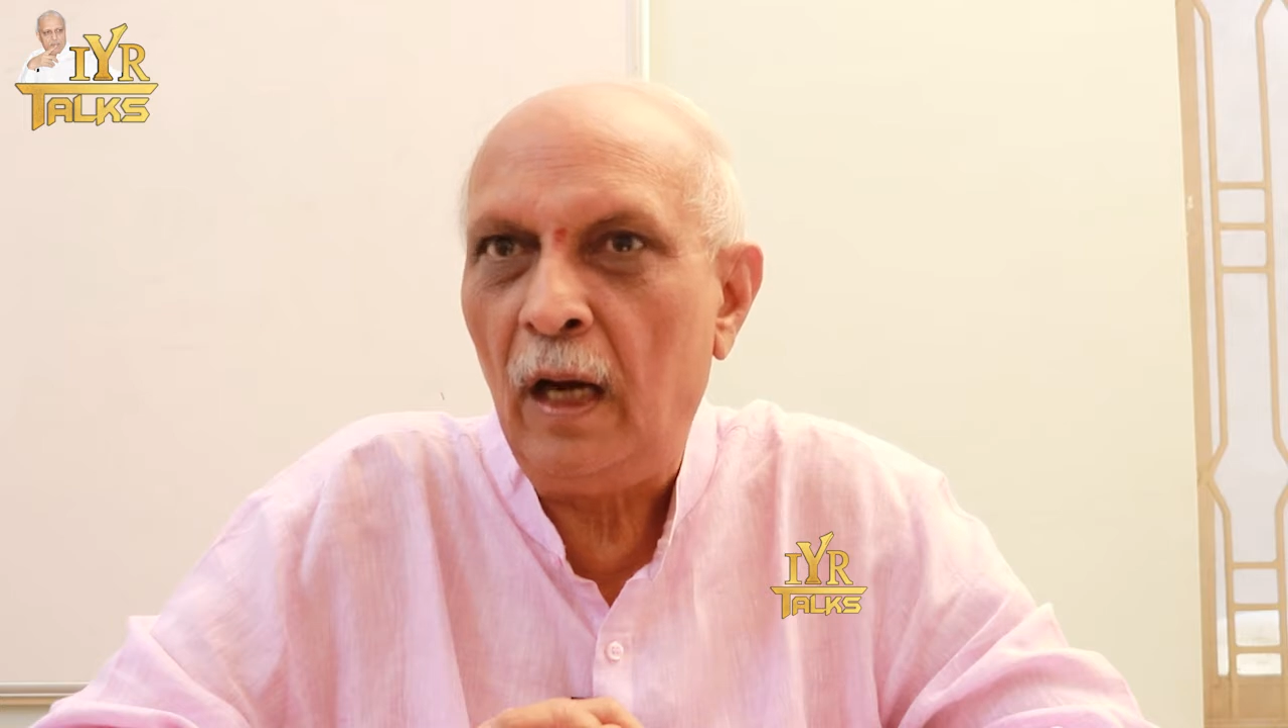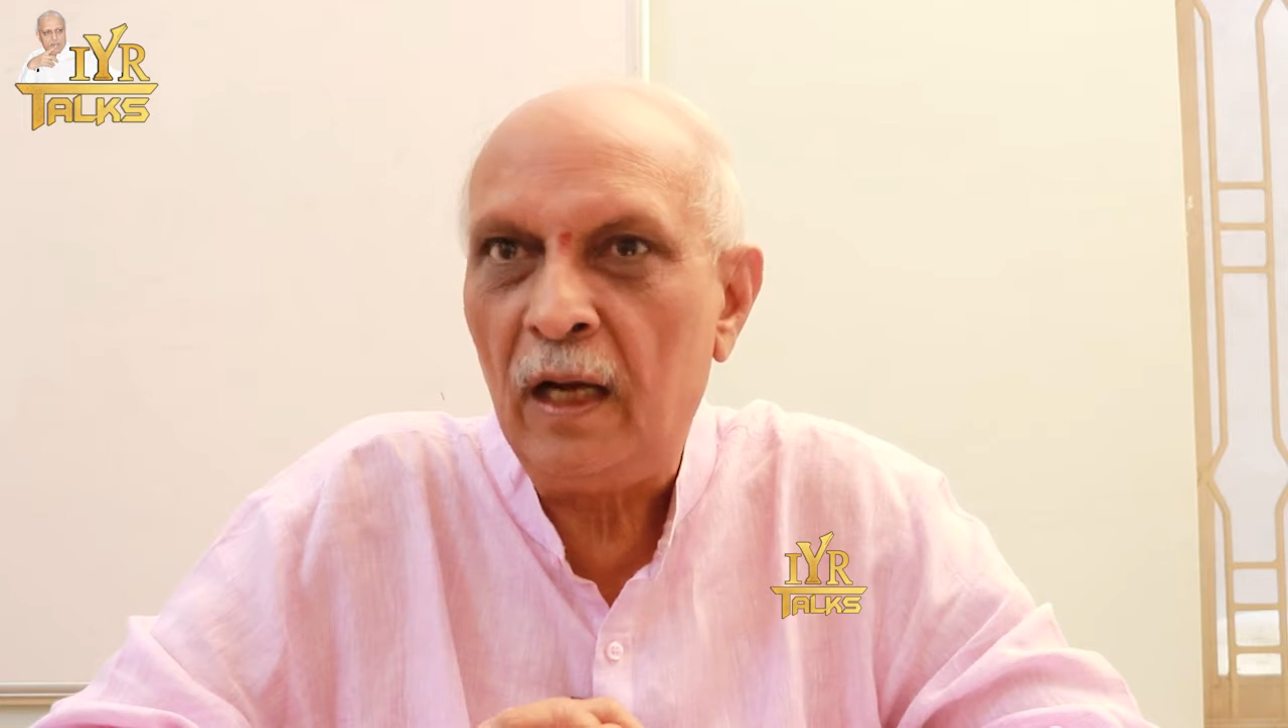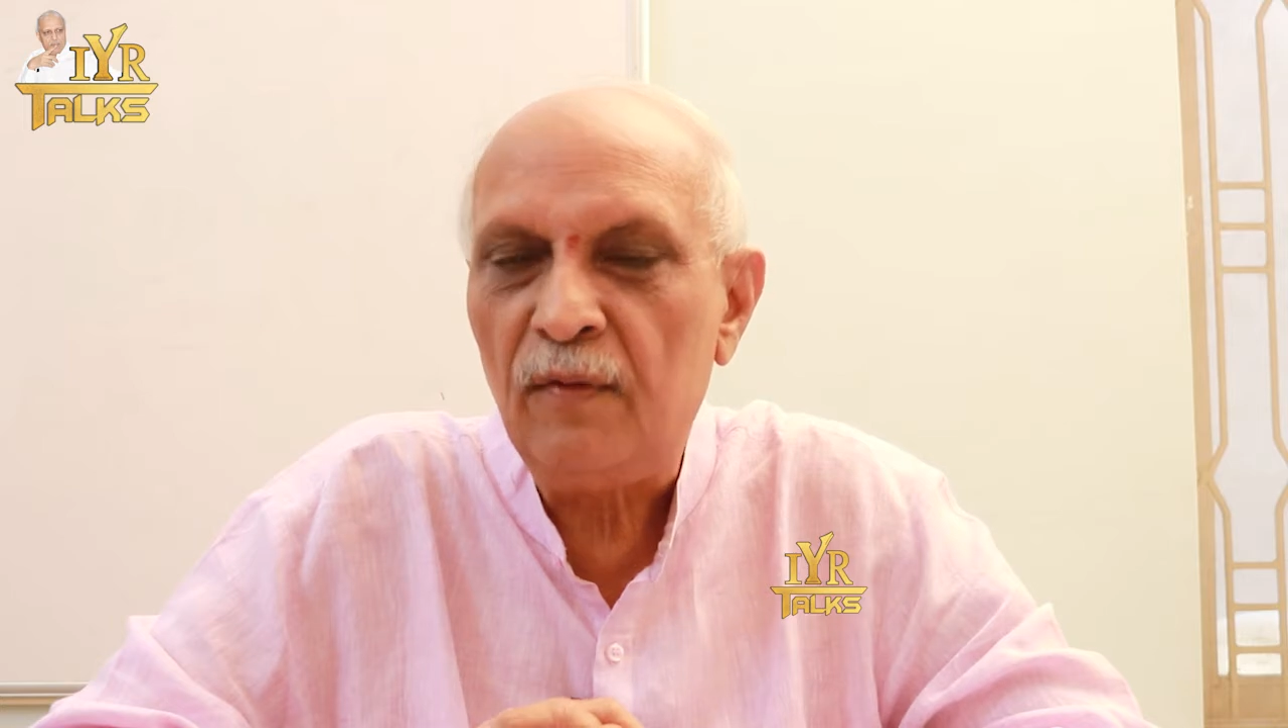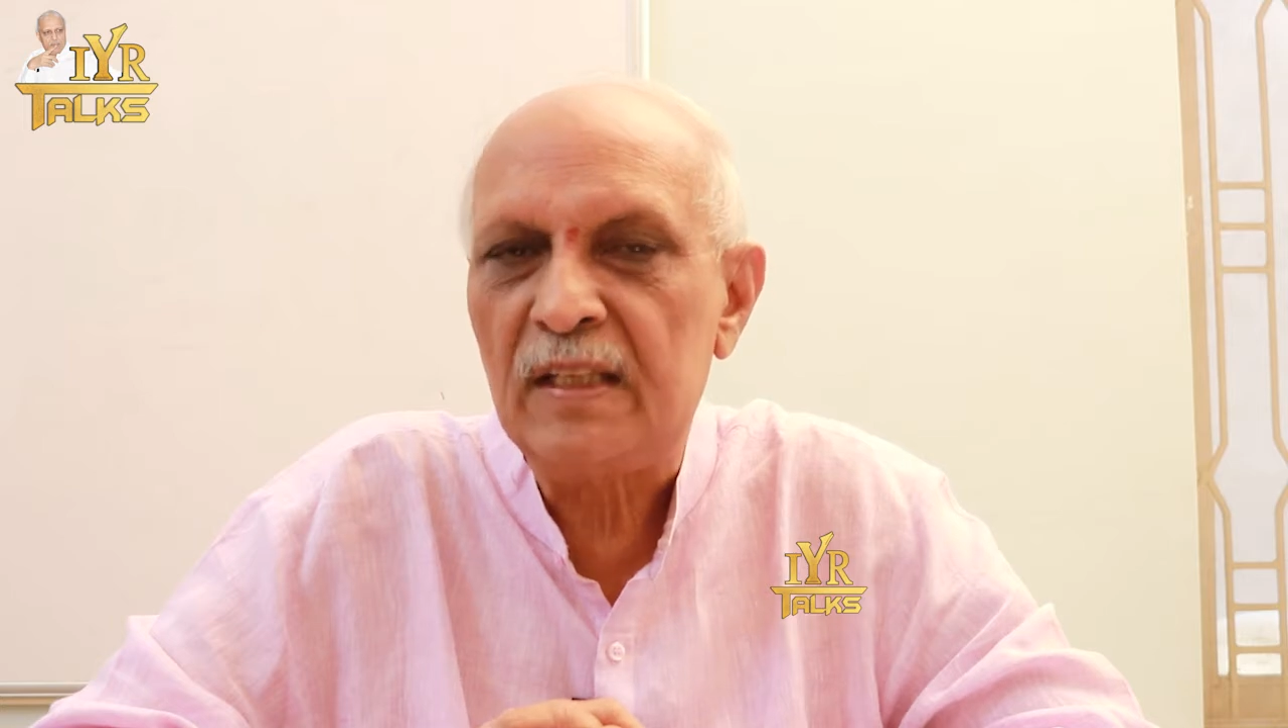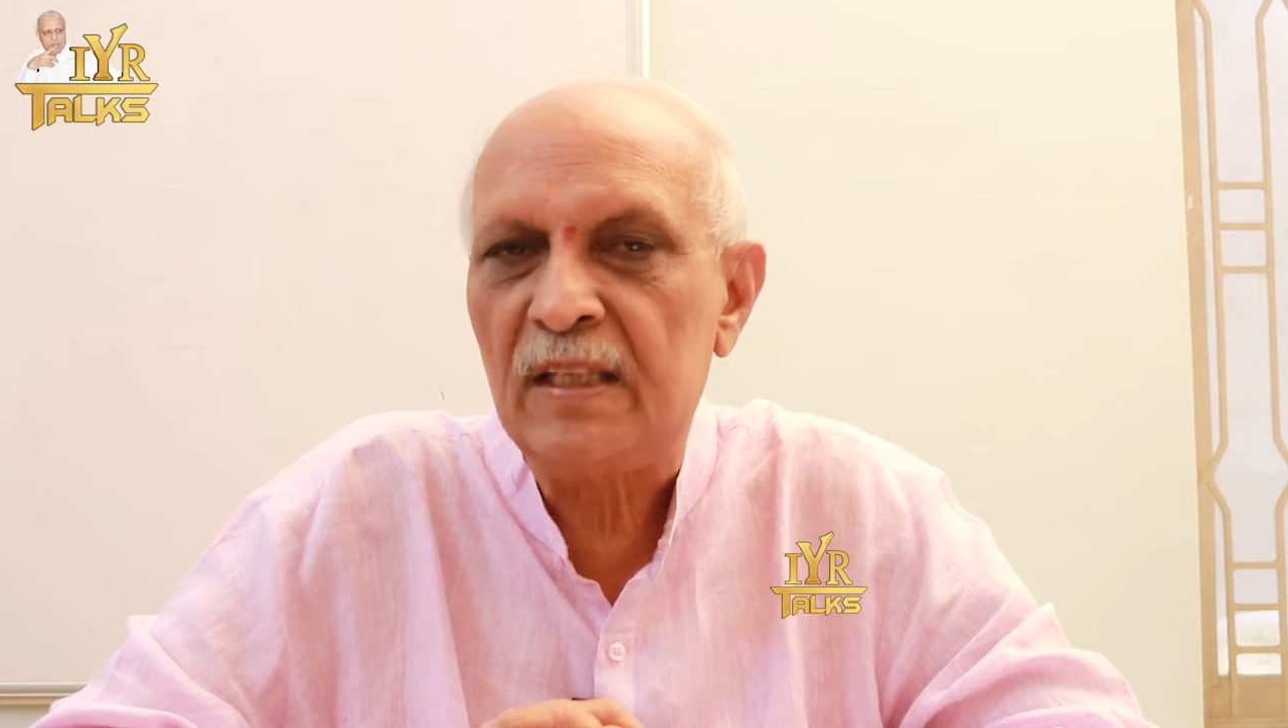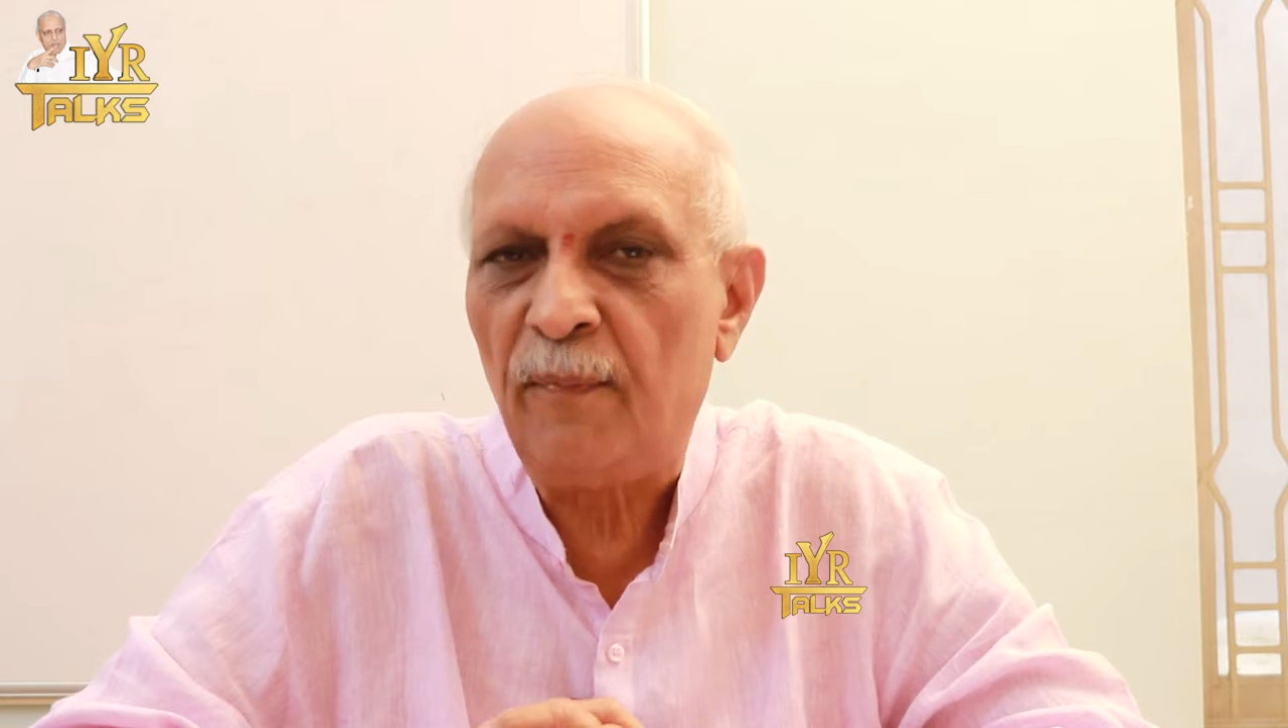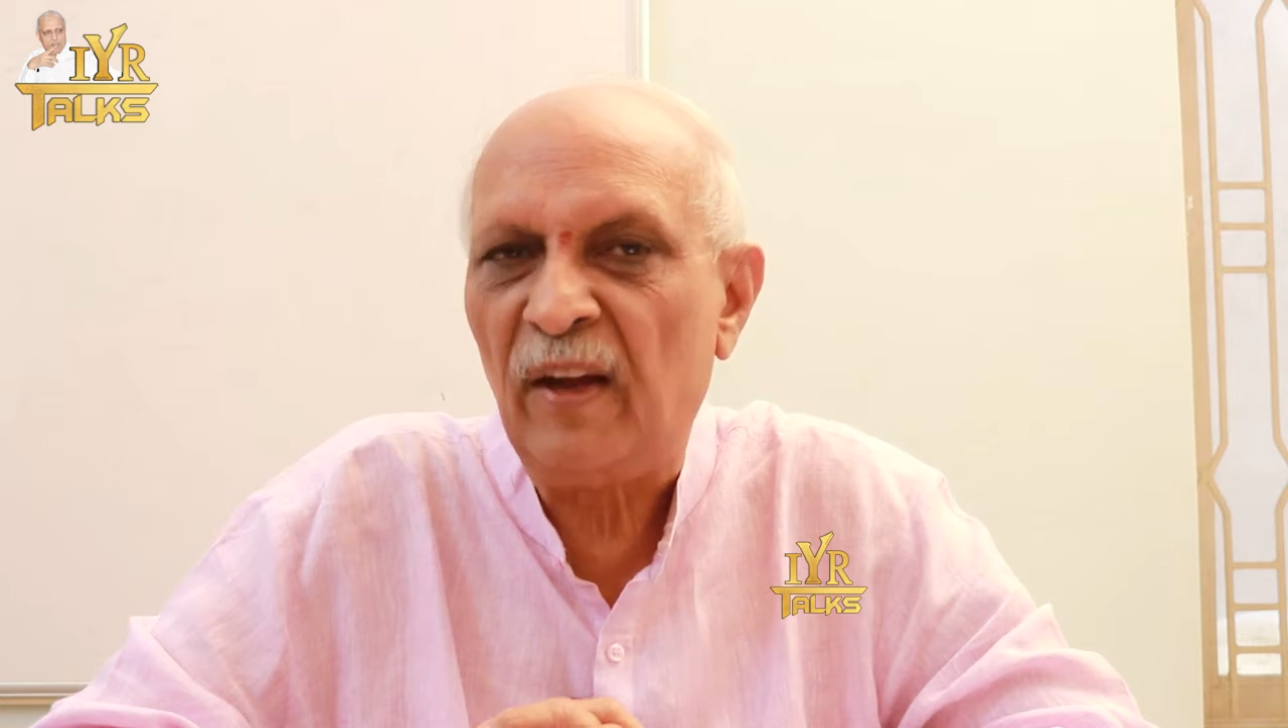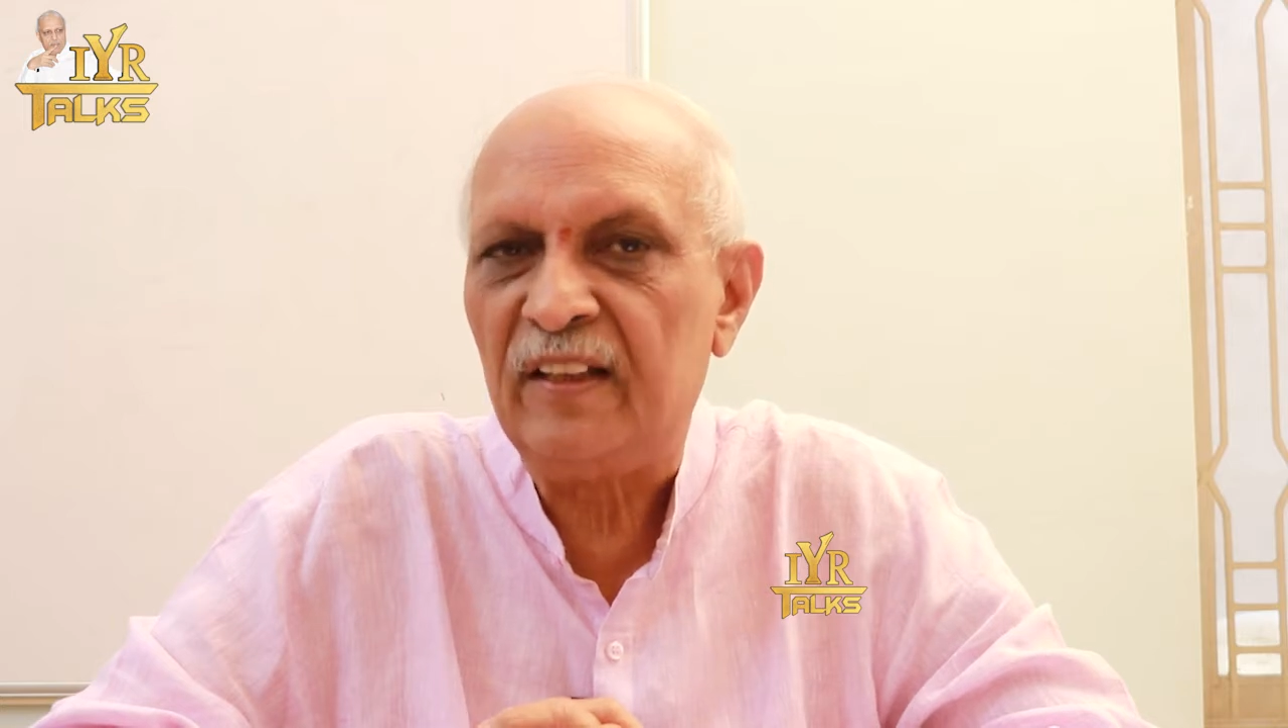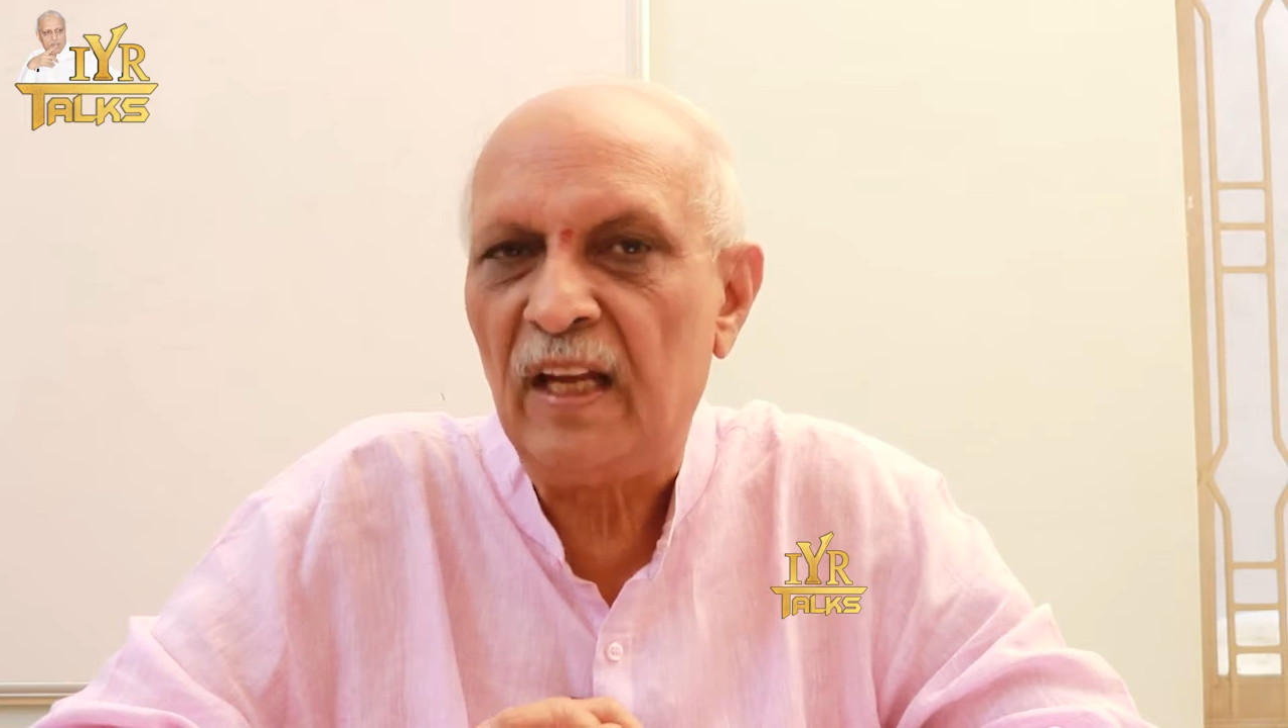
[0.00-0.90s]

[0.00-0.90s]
adverse effect